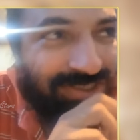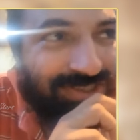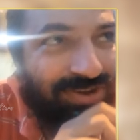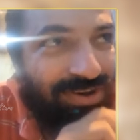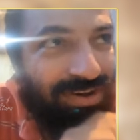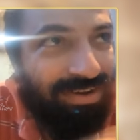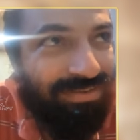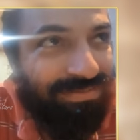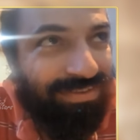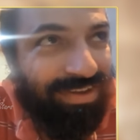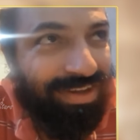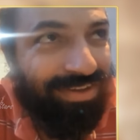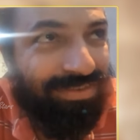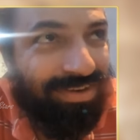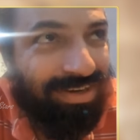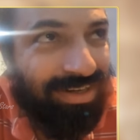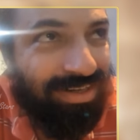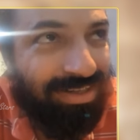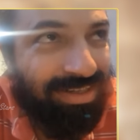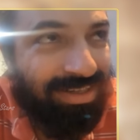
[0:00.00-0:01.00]
is your
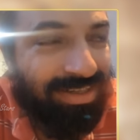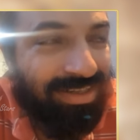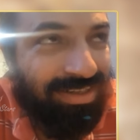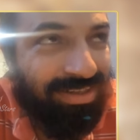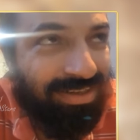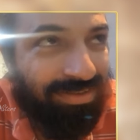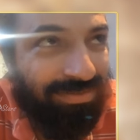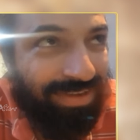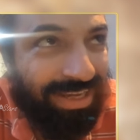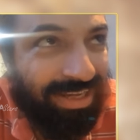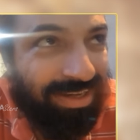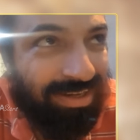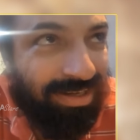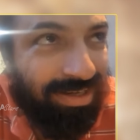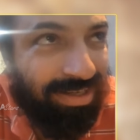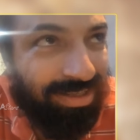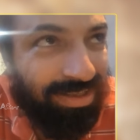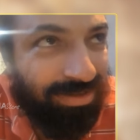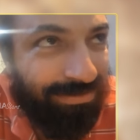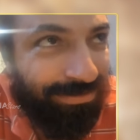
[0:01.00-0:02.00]
favorite
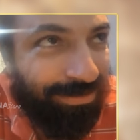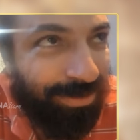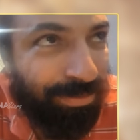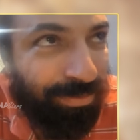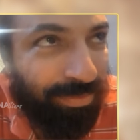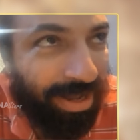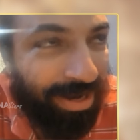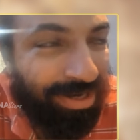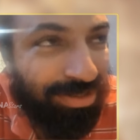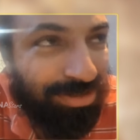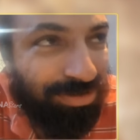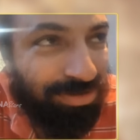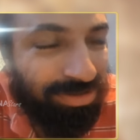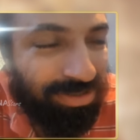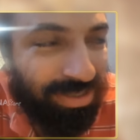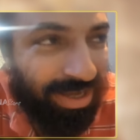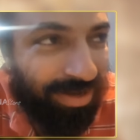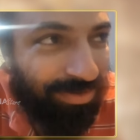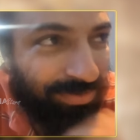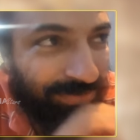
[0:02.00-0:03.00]
vehicle in the film? Anni
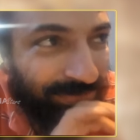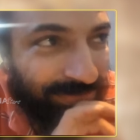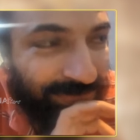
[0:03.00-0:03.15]
chustha.